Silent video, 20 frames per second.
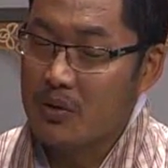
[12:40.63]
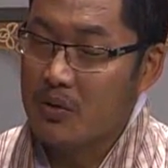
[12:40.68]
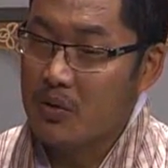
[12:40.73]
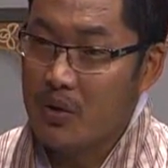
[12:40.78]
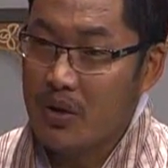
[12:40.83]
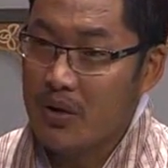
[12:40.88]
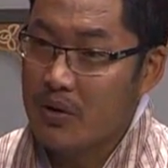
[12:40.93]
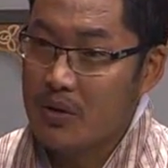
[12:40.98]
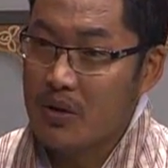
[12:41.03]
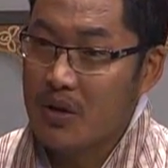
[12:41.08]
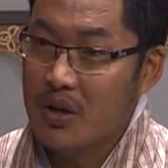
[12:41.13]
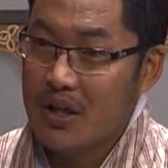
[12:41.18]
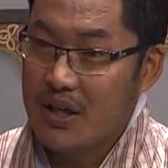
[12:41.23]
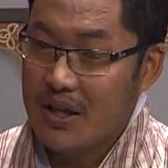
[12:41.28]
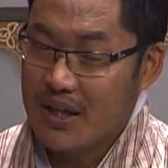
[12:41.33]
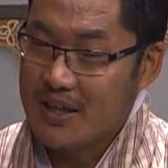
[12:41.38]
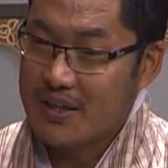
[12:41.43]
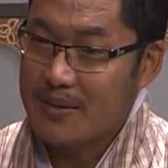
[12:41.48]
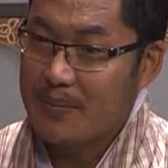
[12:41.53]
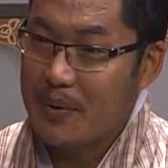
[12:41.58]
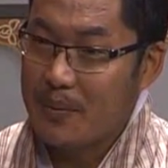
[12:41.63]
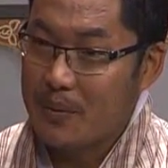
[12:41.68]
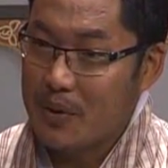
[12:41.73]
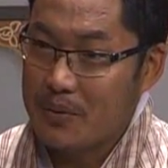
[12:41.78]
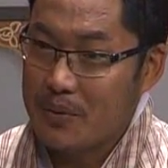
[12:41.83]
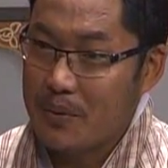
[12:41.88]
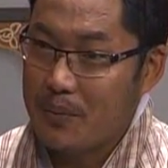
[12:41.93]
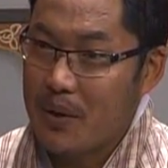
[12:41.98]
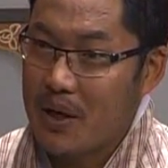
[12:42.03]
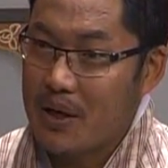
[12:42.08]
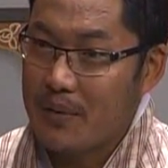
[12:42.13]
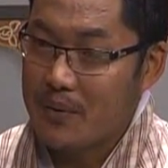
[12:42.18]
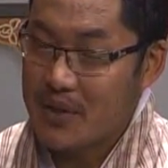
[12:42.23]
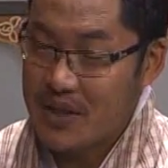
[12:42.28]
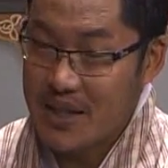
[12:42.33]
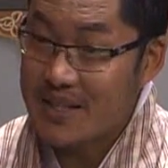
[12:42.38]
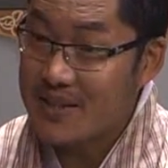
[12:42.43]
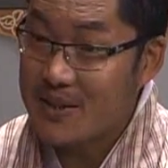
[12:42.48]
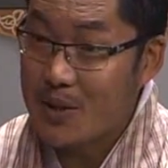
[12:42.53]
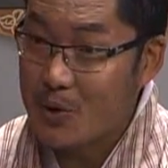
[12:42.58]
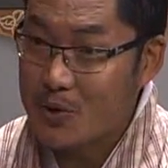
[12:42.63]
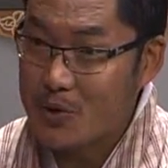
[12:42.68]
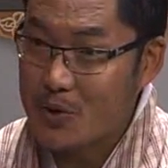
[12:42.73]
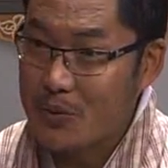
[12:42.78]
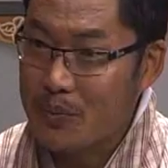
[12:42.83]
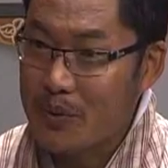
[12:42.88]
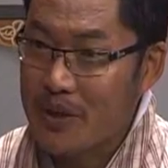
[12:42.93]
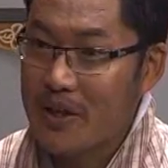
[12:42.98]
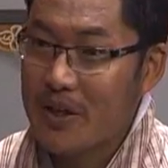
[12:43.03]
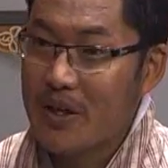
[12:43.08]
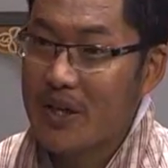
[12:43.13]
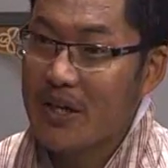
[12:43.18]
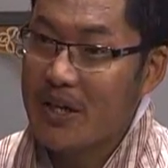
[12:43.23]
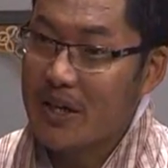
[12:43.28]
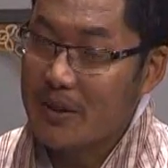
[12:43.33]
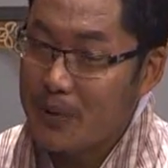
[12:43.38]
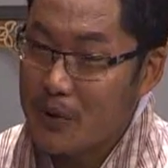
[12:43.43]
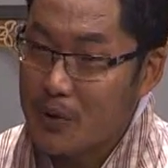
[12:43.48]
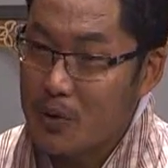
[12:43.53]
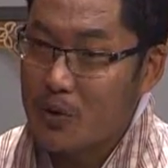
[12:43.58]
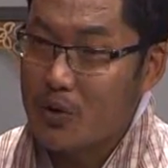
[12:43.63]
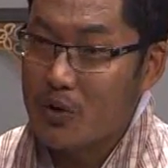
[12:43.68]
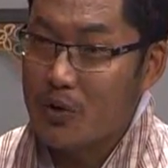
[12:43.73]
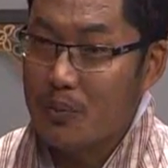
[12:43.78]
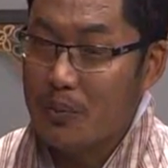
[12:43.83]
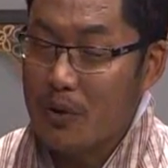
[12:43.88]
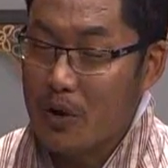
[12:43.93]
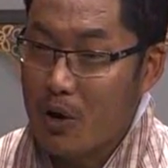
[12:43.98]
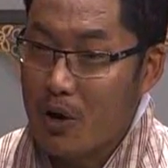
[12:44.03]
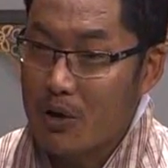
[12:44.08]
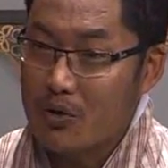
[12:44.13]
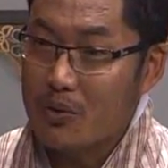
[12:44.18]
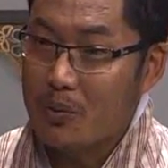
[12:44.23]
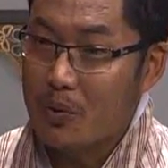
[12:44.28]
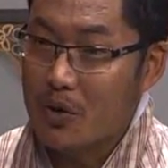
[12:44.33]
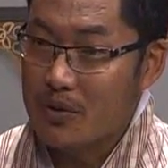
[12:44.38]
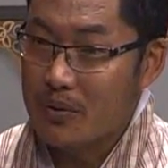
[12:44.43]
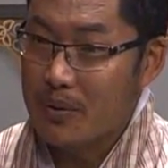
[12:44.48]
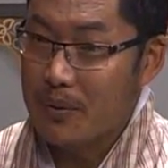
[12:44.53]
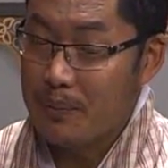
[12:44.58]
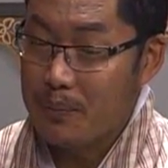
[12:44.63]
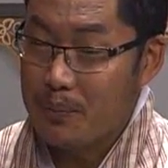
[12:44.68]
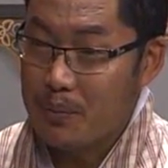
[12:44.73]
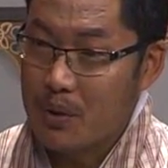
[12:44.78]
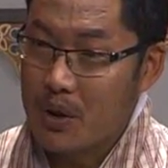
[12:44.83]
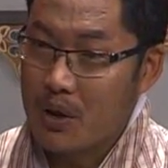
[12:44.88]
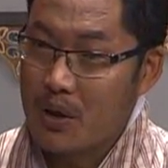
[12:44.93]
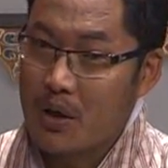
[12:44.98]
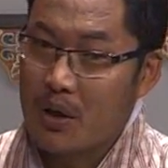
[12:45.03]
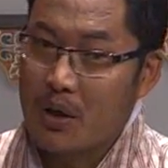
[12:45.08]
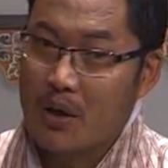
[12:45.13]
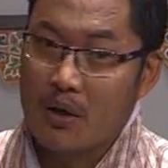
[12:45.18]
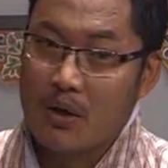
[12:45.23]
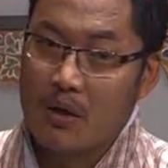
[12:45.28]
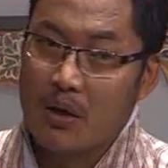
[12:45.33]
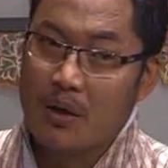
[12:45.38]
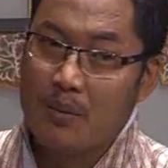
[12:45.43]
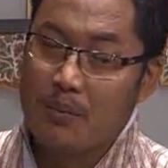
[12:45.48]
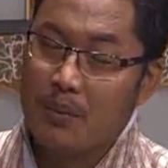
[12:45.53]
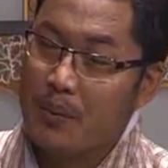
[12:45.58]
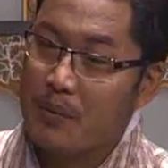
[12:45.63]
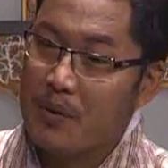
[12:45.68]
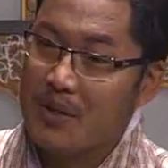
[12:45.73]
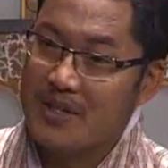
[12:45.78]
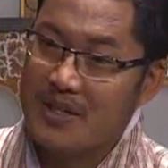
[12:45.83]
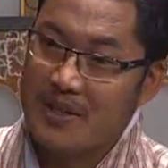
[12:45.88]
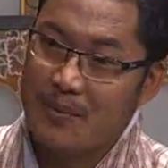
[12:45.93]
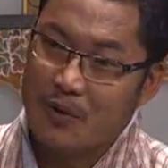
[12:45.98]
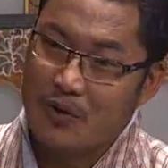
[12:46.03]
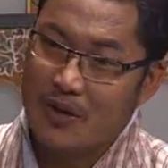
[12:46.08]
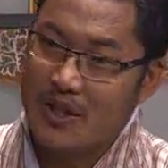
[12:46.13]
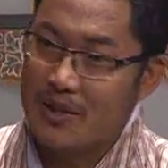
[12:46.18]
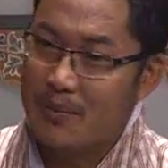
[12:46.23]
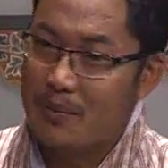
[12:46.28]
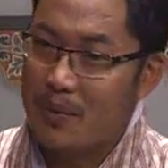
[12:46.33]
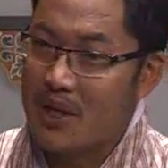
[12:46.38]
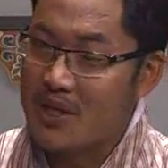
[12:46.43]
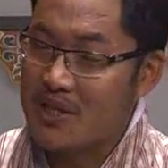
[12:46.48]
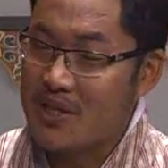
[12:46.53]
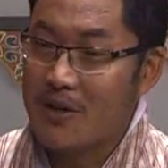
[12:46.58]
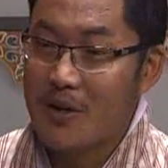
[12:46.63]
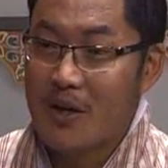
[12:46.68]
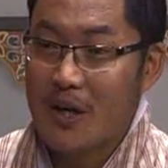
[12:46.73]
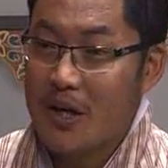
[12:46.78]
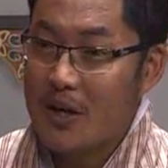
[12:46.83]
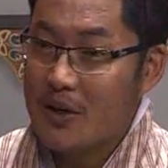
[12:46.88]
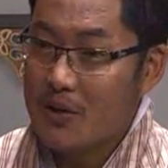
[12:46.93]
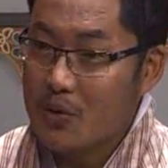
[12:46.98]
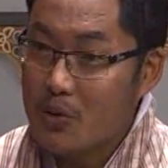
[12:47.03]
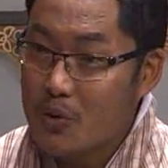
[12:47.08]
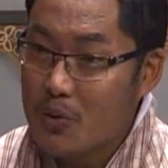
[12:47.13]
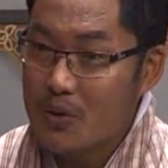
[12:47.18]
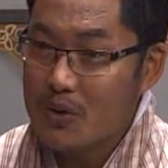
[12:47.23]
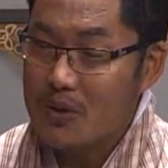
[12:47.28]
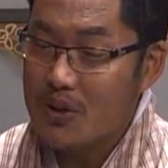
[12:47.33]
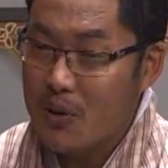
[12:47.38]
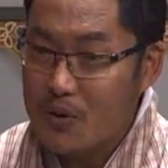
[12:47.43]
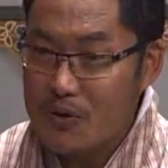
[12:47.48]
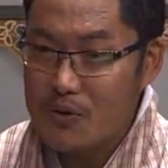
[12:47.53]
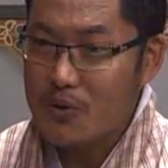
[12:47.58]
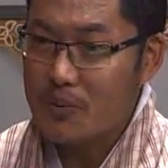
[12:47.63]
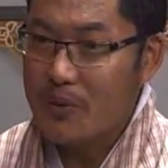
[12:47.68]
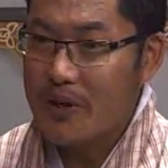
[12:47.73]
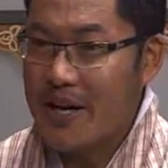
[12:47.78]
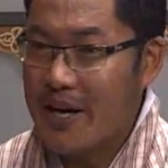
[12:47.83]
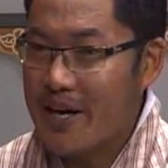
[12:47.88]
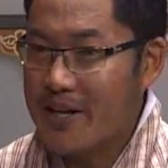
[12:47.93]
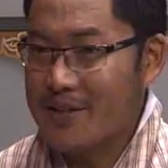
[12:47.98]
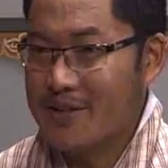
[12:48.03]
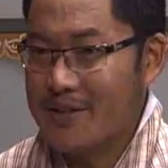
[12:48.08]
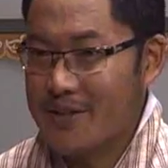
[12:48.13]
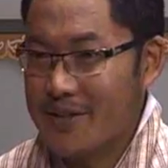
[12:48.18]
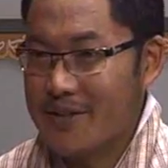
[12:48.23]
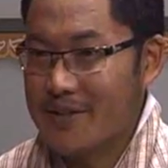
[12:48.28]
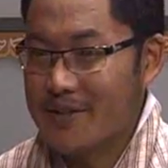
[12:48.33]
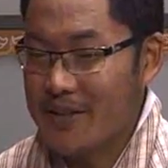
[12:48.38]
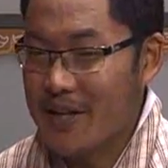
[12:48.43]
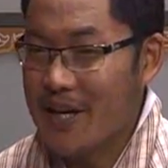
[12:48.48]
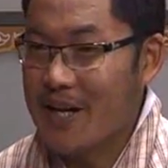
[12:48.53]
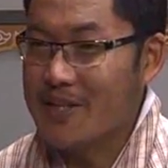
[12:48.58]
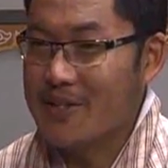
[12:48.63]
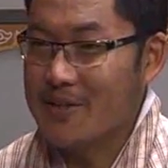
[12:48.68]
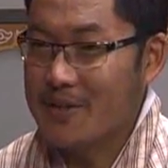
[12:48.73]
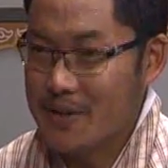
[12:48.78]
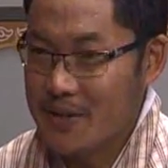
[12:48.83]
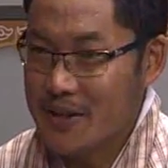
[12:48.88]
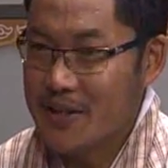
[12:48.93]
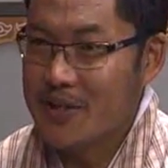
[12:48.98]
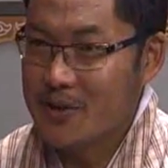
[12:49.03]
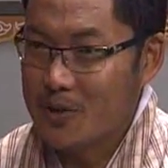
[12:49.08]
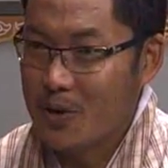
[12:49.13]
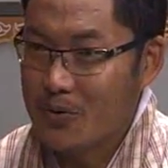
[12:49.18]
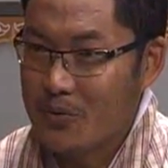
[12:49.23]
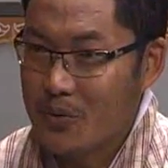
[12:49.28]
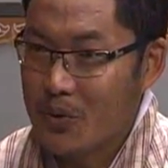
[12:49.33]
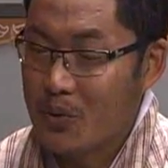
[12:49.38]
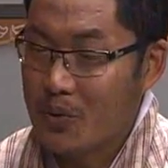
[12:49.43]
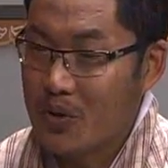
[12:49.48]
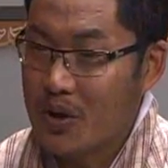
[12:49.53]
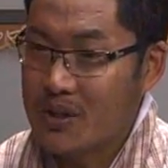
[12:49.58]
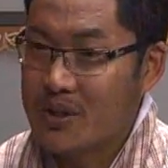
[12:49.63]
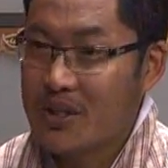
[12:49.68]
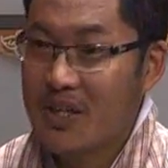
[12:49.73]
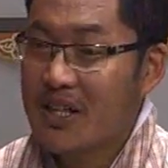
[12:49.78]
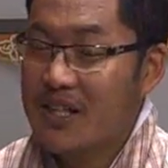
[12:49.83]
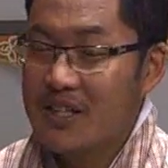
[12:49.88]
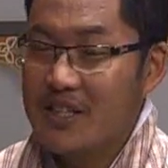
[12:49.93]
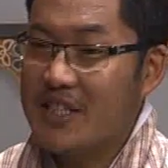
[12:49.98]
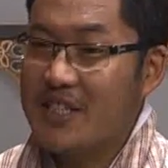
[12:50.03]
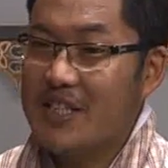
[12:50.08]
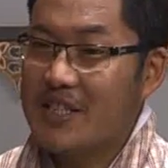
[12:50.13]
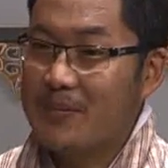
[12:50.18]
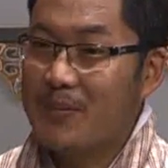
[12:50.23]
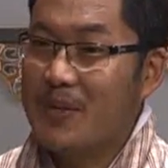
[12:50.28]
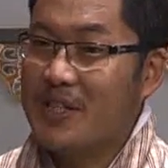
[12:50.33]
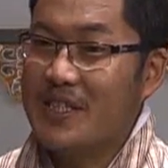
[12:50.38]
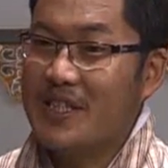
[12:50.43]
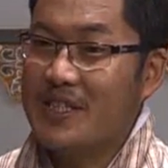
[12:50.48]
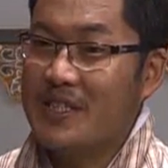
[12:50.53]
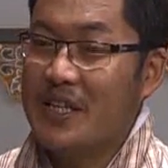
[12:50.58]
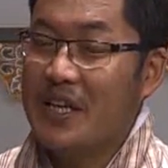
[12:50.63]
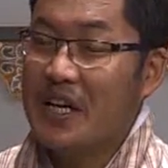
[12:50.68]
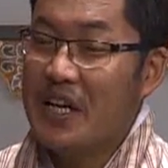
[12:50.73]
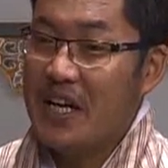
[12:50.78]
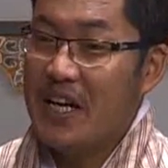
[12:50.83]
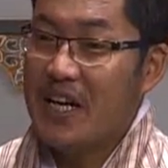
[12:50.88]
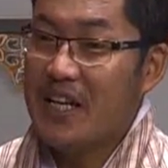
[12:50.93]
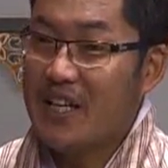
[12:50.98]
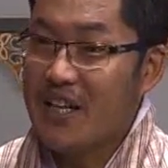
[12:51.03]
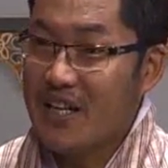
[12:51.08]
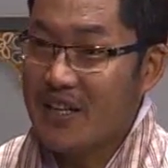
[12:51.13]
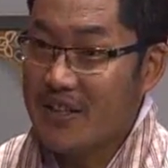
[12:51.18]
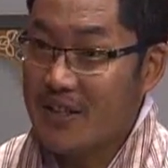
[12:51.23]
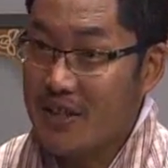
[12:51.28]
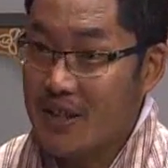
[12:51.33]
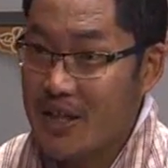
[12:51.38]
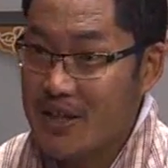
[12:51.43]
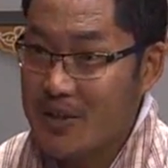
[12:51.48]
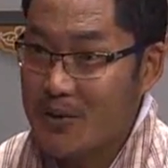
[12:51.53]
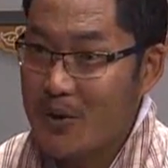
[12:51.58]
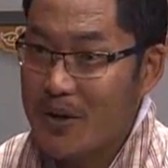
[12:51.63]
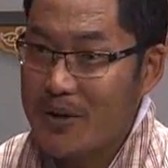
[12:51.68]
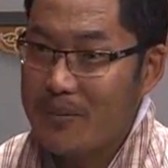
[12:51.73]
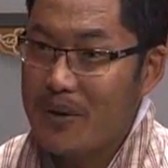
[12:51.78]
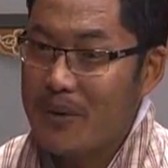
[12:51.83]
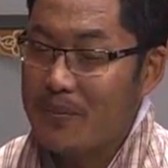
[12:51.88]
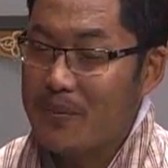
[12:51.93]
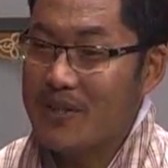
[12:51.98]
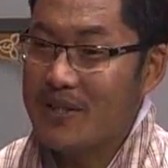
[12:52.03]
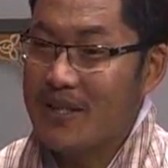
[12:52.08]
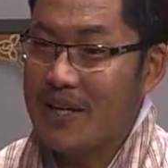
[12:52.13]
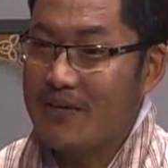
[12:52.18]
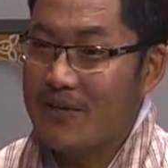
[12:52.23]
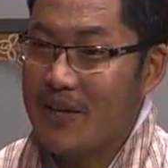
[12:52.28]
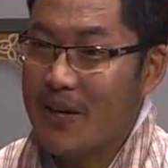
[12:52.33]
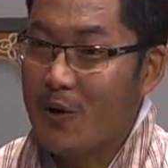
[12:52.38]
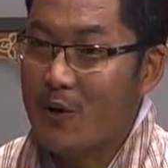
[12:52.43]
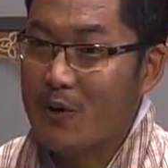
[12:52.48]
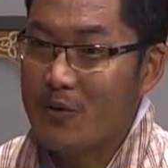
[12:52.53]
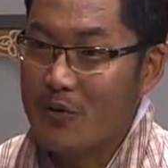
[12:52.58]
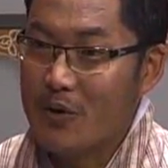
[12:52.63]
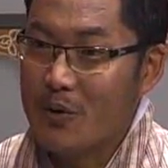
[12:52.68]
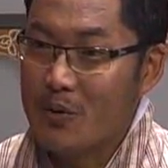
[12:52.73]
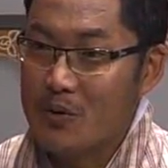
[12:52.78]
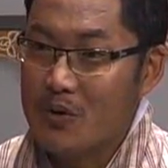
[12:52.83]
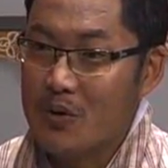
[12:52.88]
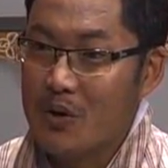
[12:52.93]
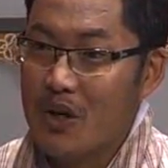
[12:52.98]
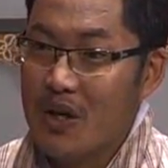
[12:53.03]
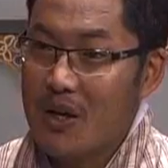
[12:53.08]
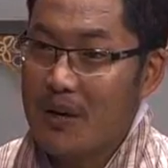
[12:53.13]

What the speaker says: You, as a member of the parliament, as Tshewang Jurmi, even though you belong to People's Democratic Party, Tshewang Jurmi has his own view, and just as much as any other 31 members have their own views.